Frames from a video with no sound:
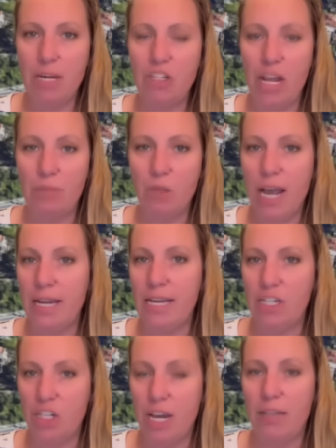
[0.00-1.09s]
chamber at a
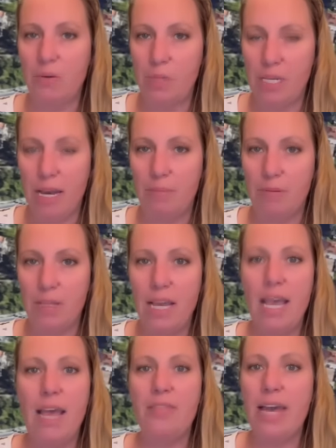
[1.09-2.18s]
shallow depth,
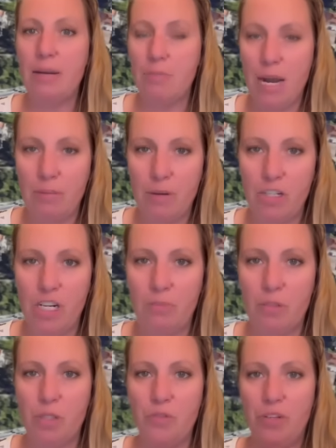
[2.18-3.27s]
and that magma
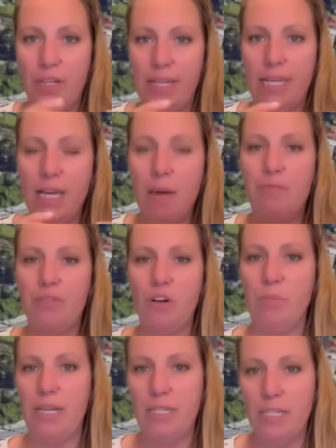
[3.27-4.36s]
chamber is filling up from
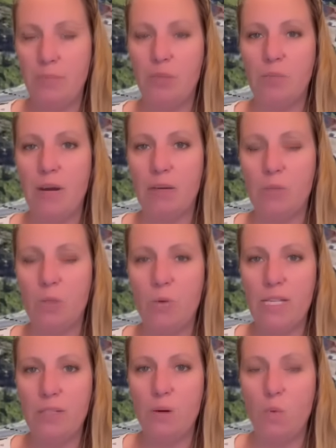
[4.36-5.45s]
a deeper magma
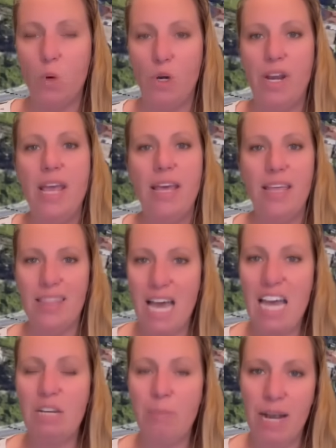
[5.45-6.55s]
reservoir,
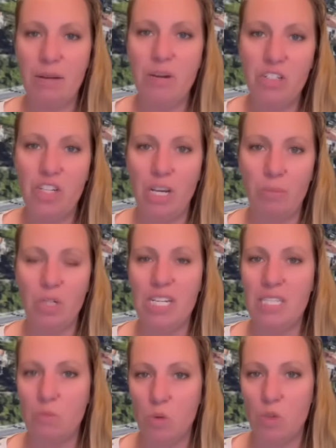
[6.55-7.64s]
that magma chamber
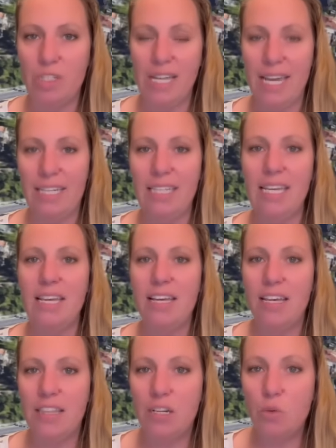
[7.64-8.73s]
is most likely
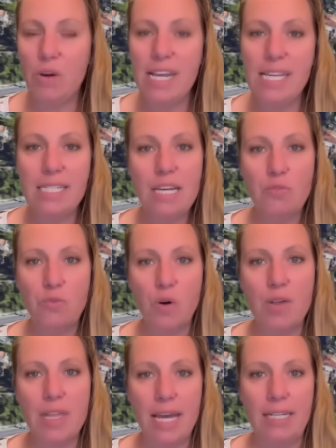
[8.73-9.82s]
the reason for
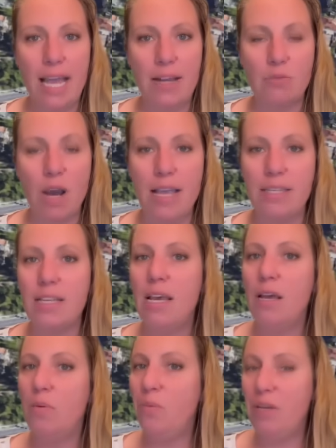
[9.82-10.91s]
that land rise.
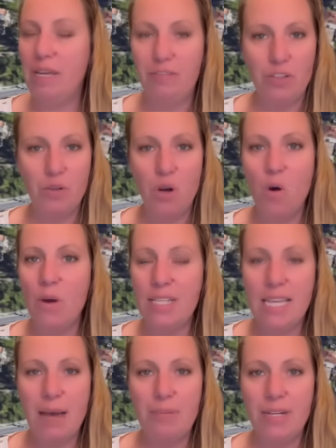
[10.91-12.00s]
If you know what's
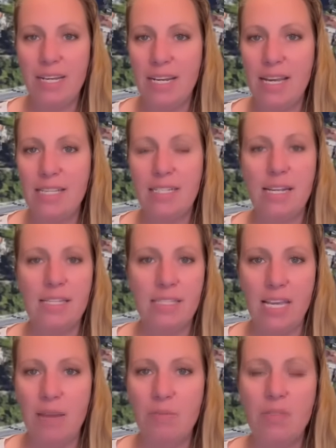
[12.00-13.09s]
happening in Iceland,
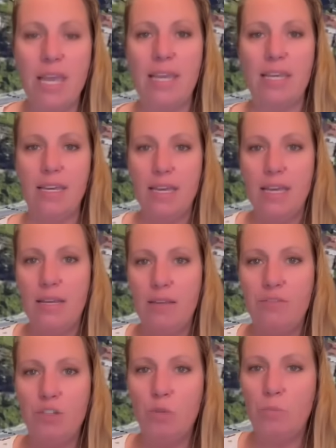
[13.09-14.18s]
same thing.
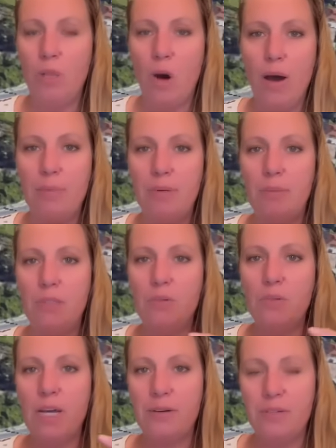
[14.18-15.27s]
If you blow up a
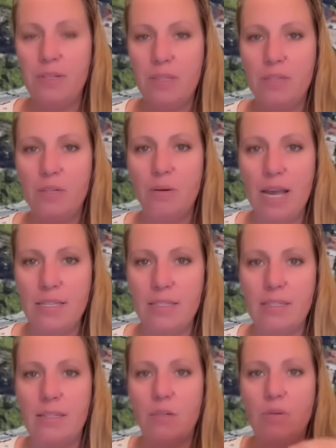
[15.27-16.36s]
balloon underneath the
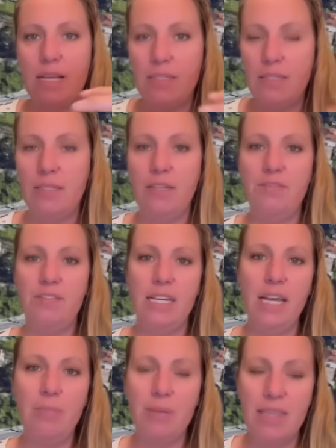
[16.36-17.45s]
crust, the crust is lifting
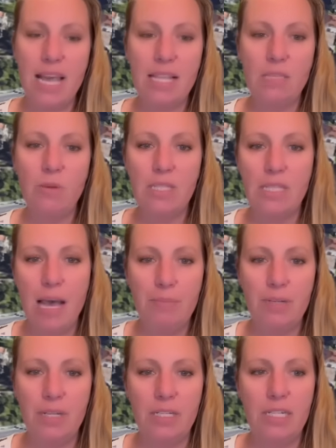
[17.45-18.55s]
up, and that's what's
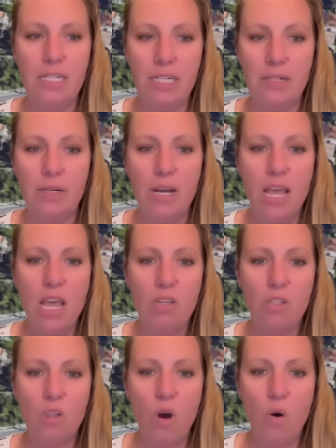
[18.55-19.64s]
happening here.
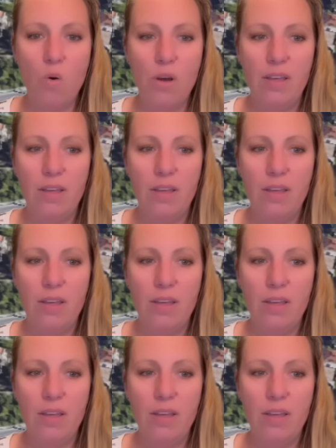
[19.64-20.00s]
So